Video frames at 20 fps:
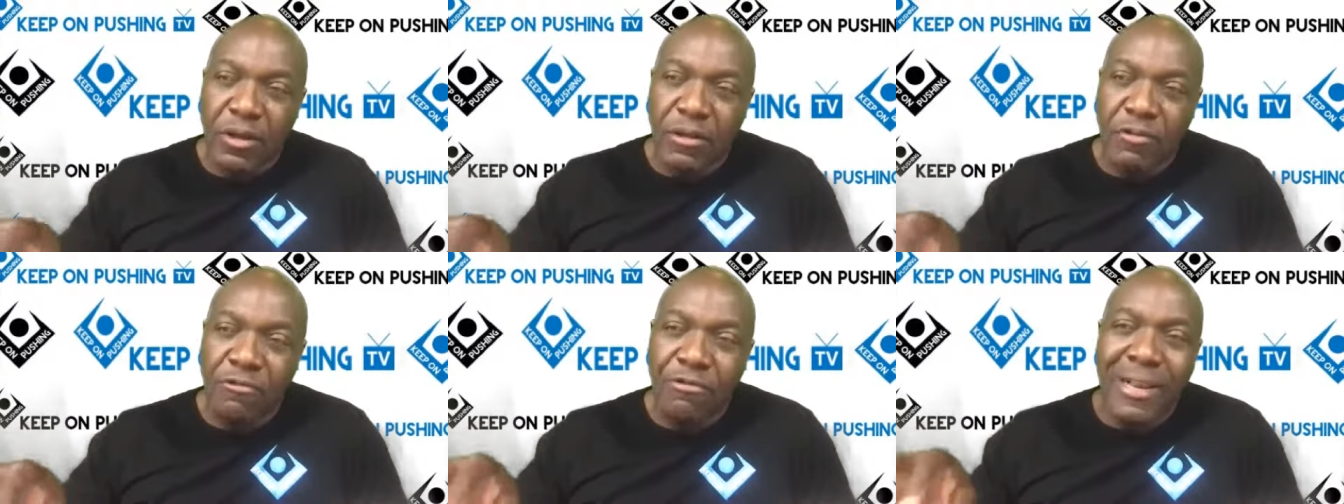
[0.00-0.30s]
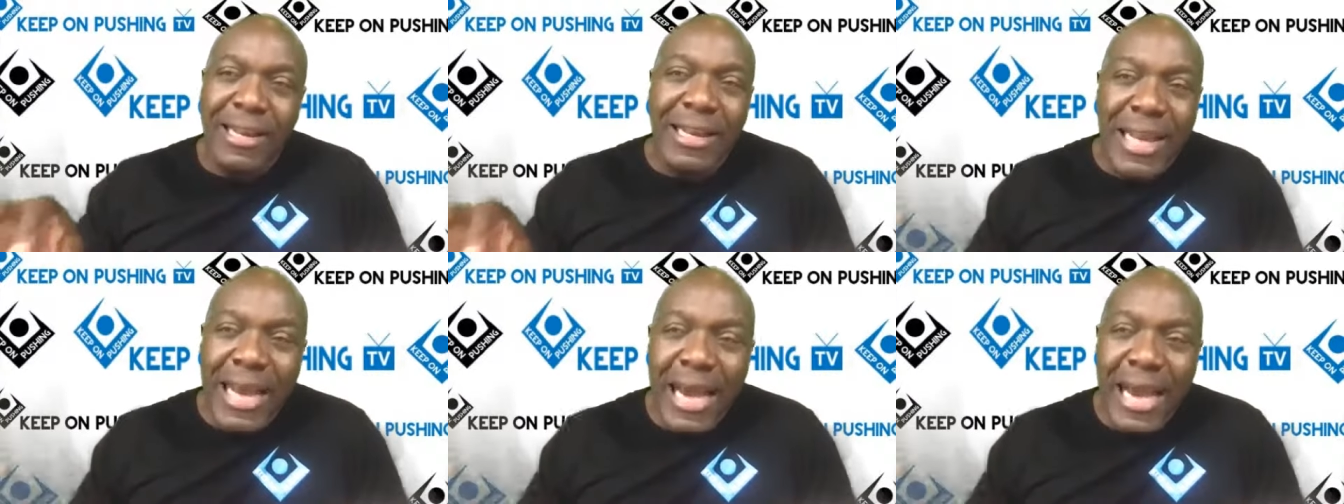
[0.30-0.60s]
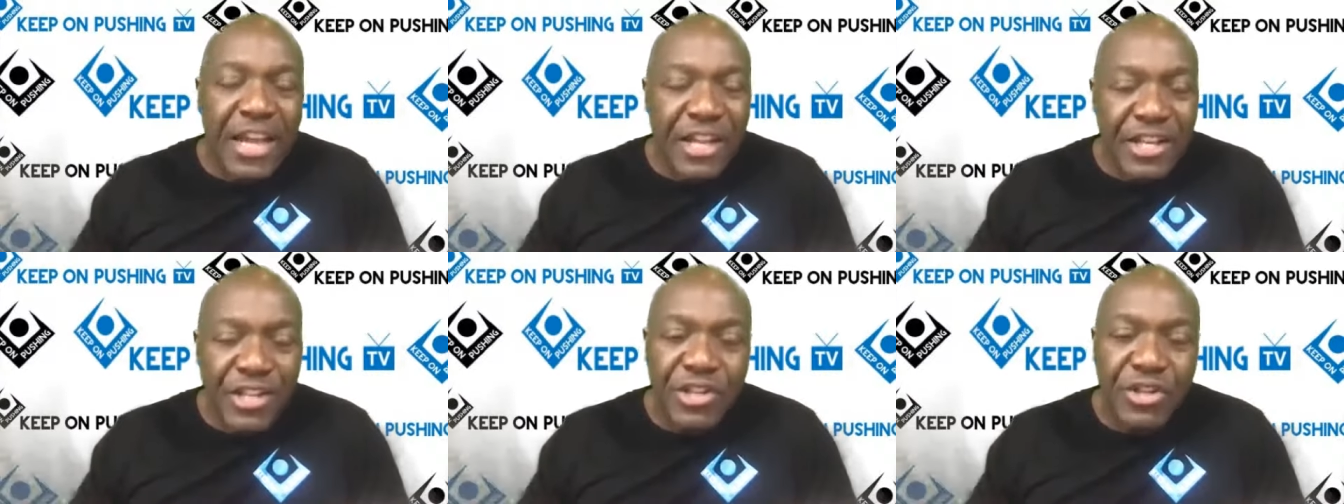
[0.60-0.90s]

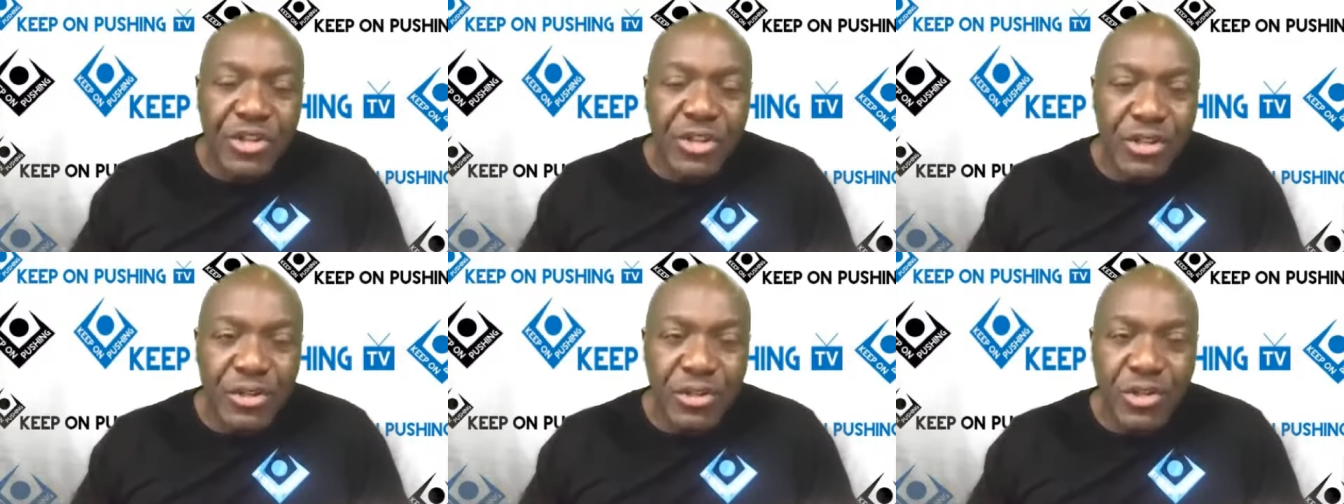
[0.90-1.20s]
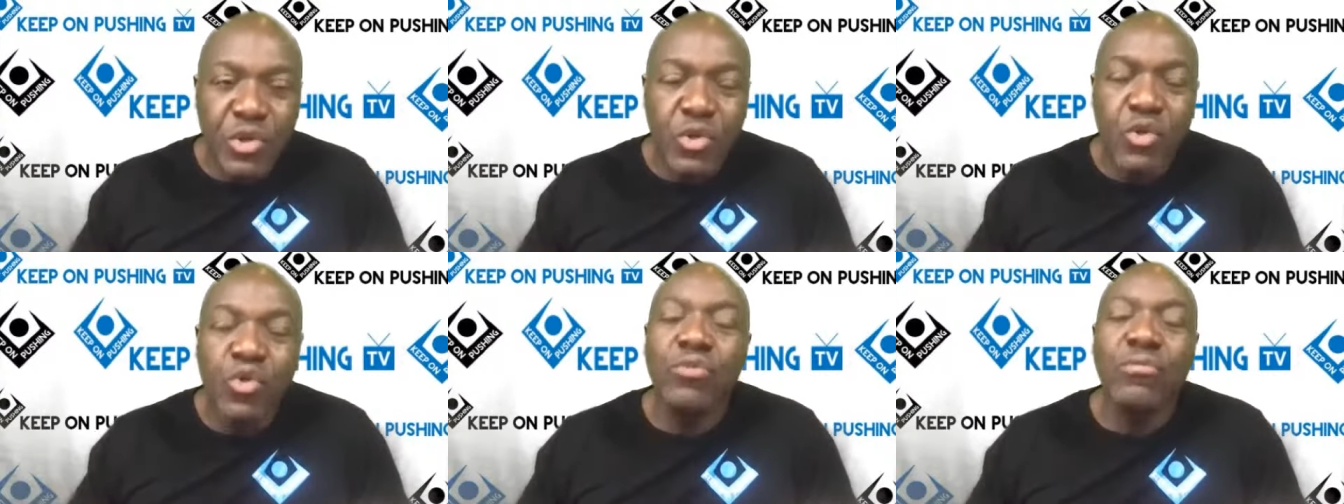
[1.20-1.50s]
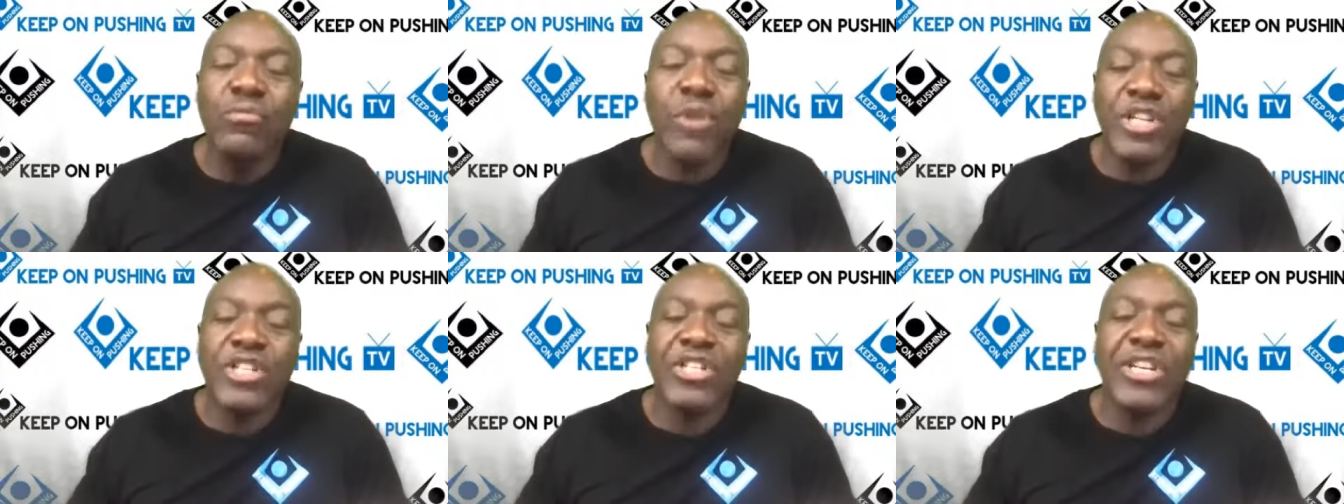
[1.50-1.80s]
rely too
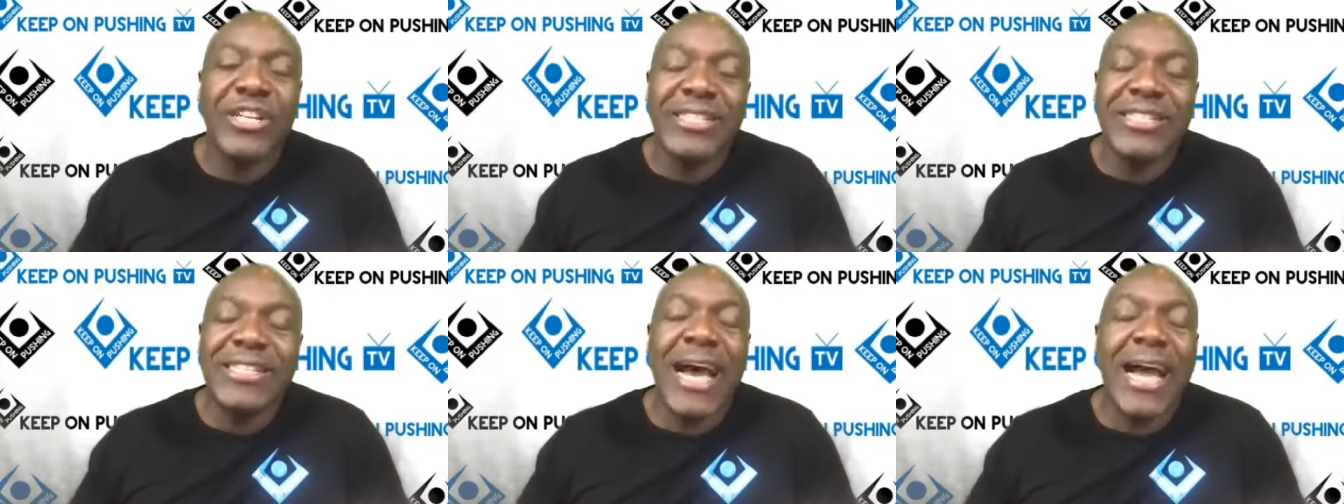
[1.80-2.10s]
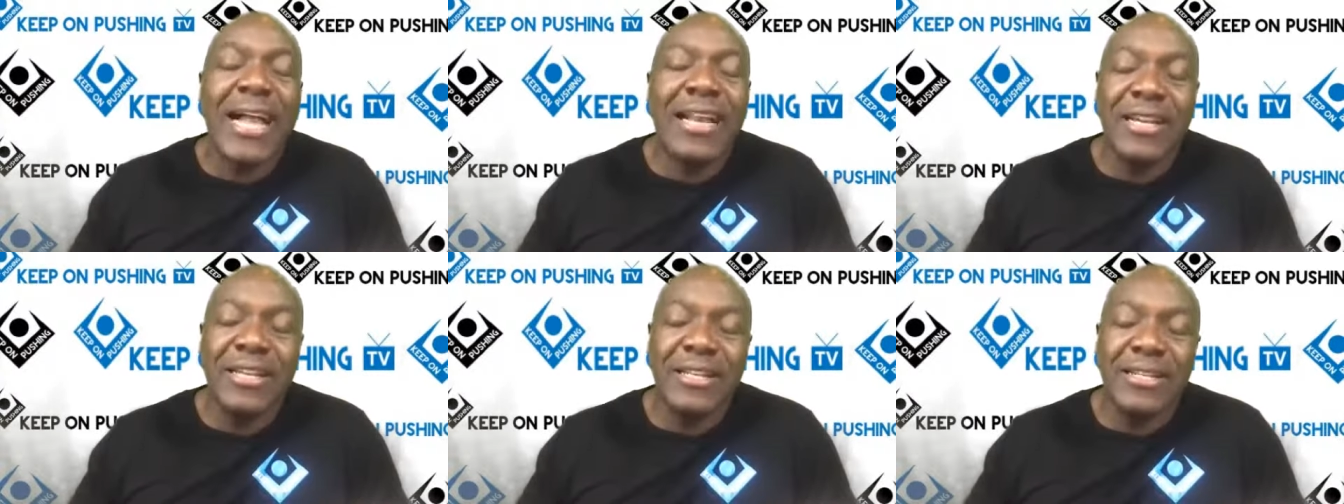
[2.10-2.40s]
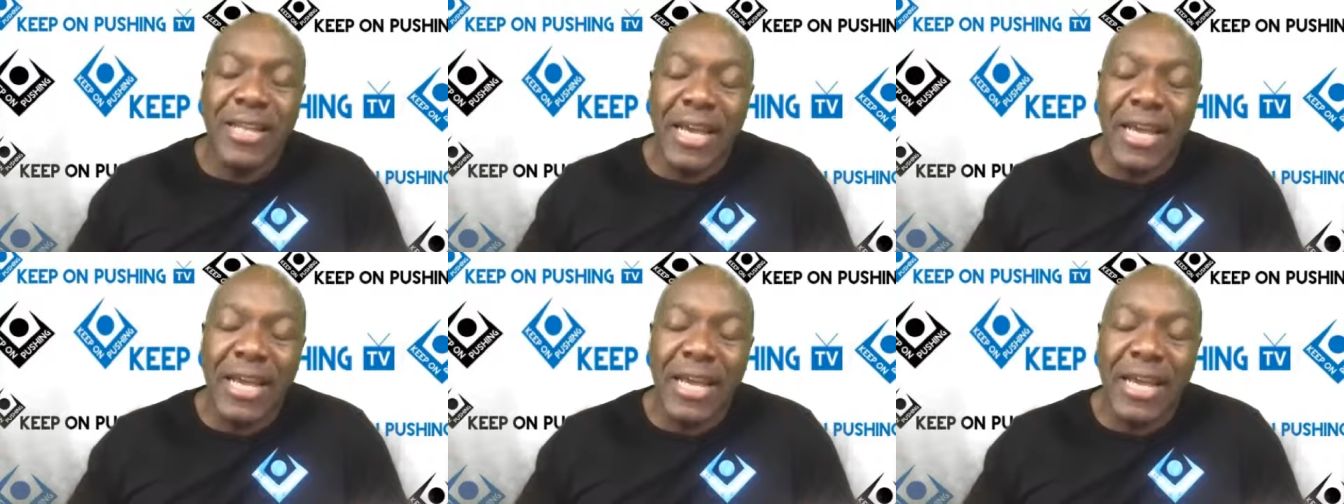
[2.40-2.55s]
much on talent,